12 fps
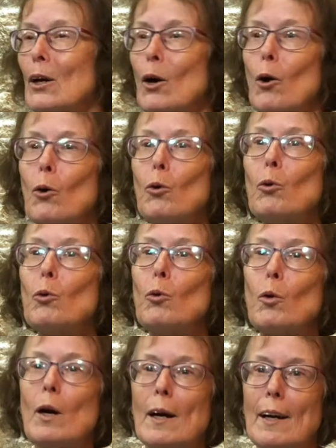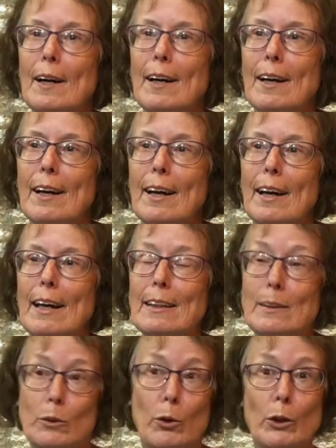who is
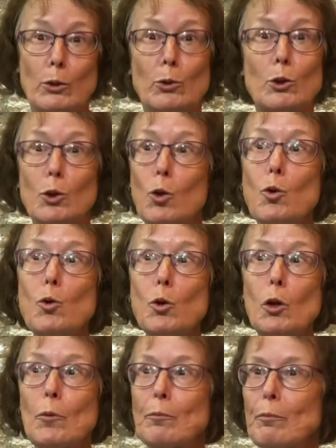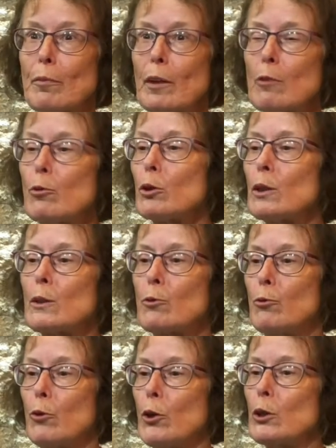going to school for the
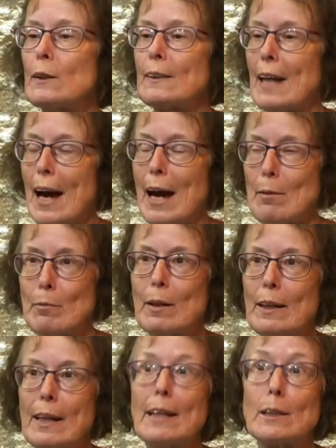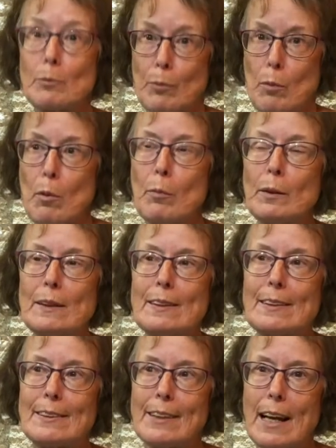first time is probably
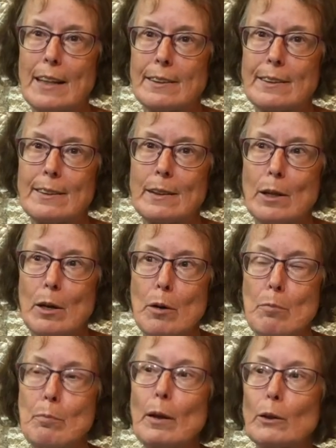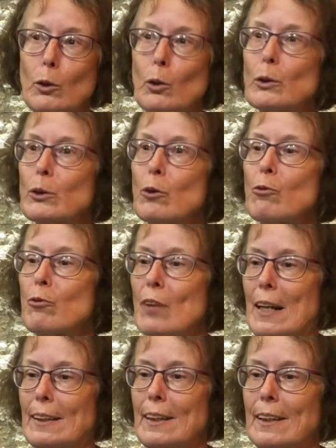stressed, but also
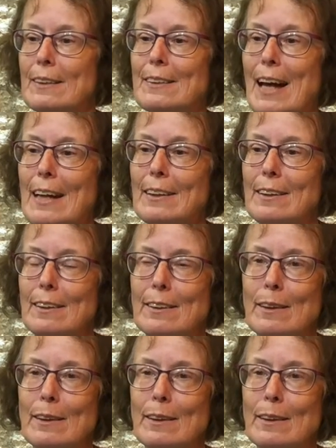very excited.